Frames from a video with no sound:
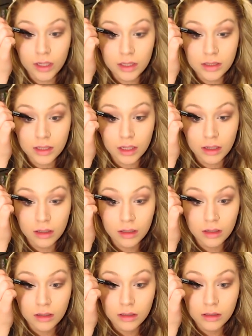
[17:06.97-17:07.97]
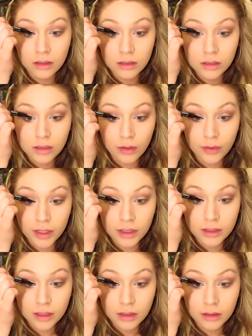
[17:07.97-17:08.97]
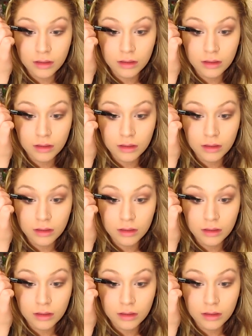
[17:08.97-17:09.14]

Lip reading: easy. So easy.